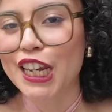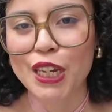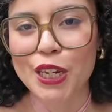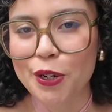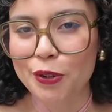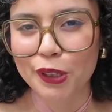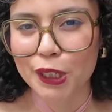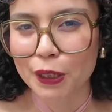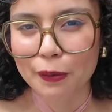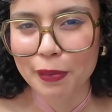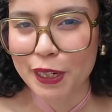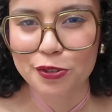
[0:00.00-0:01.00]
A cute
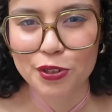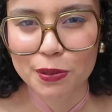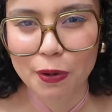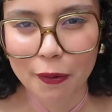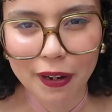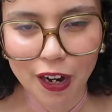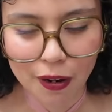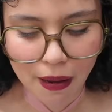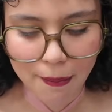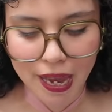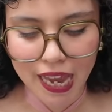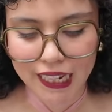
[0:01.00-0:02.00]
little Pinterest moment on
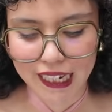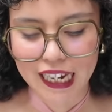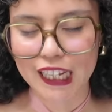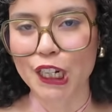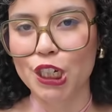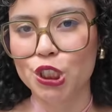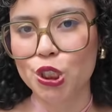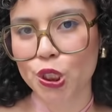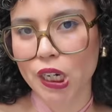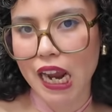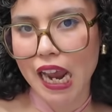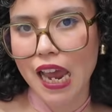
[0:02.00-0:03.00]
my bed, like a little
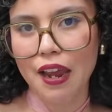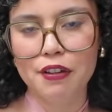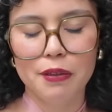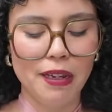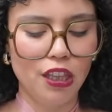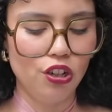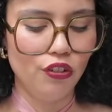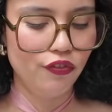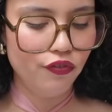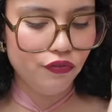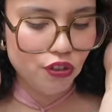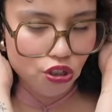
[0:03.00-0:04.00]
tray with my little
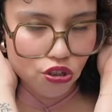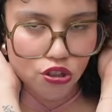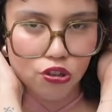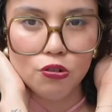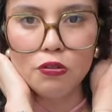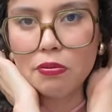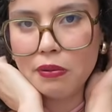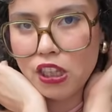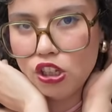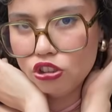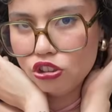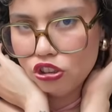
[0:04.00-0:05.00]
food, with my
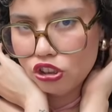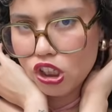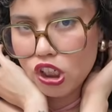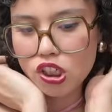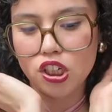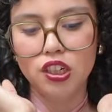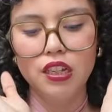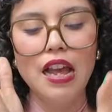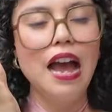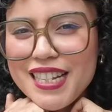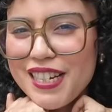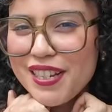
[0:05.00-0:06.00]
little journal.
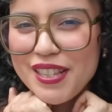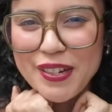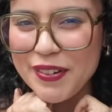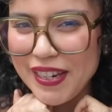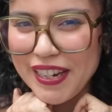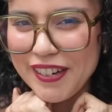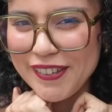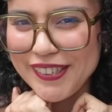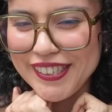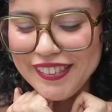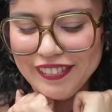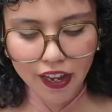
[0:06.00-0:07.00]
It's just so
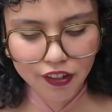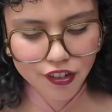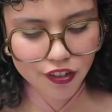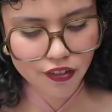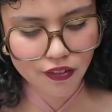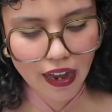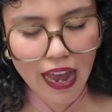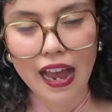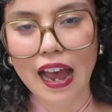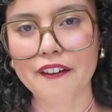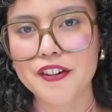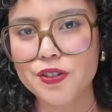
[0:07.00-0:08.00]
cute. I also
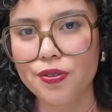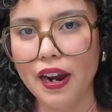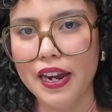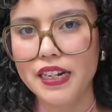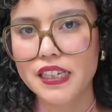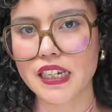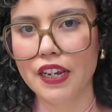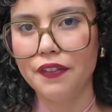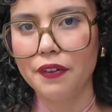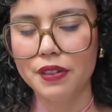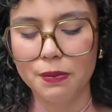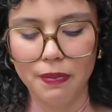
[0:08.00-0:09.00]
haven't tried to see
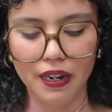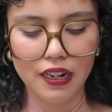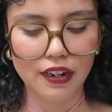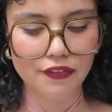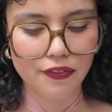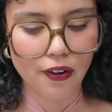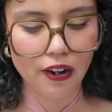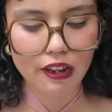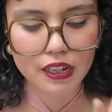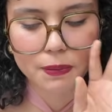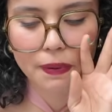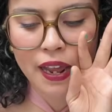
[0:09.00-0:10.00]
if it was big enough for
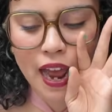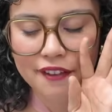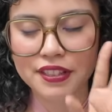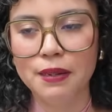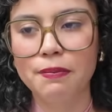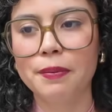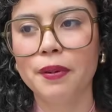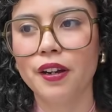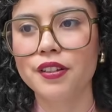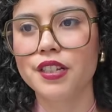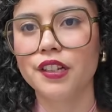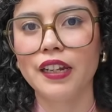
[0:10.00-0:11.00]
this, but I've seen people
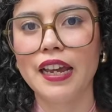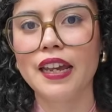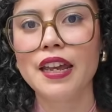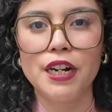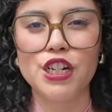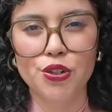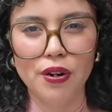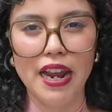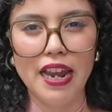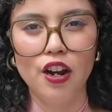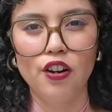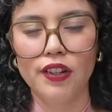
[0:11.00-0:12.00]
also like put a
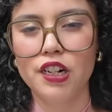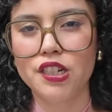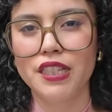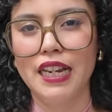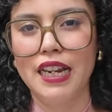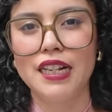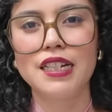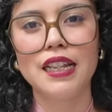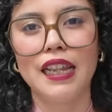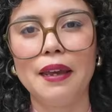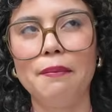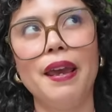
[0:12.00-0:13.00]
tray over their sink
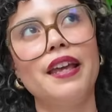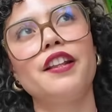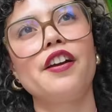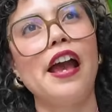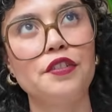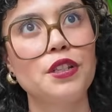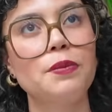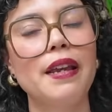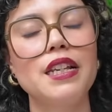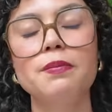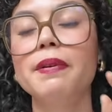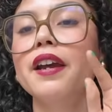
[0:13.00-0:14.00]
to like make their counter
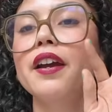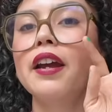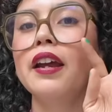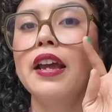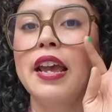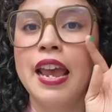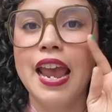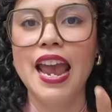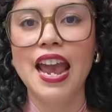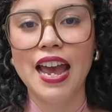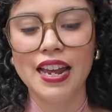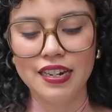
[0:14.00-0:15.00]
space bigger.
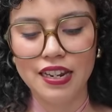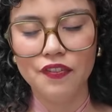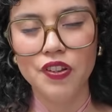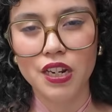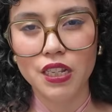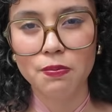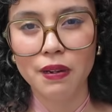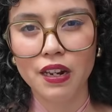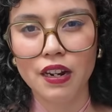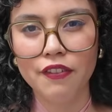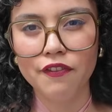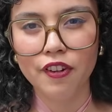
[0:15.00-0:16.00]
And if it is big
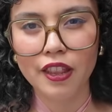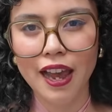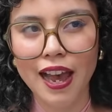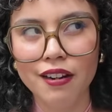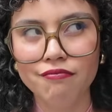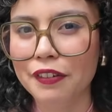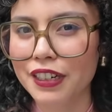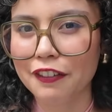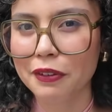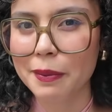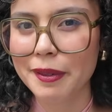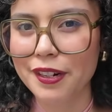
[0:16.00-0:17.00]
enough for that, I will
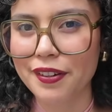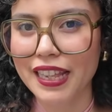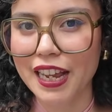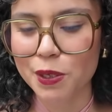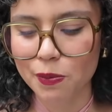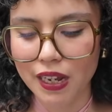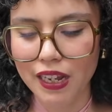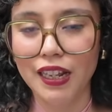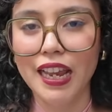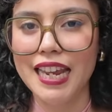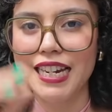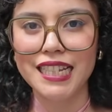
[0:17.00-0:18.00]
definitely be doing that as
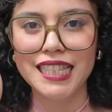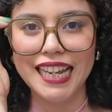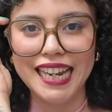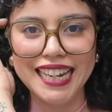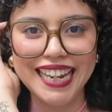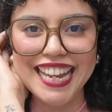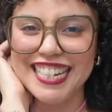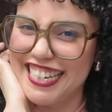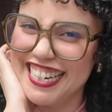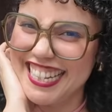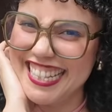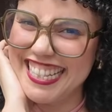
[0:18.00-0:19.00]
well. And just like, it's
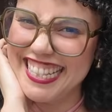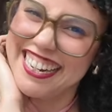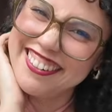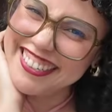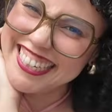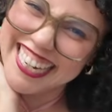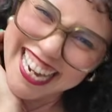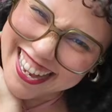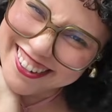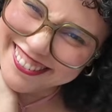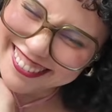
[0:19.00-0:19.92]
just so cute.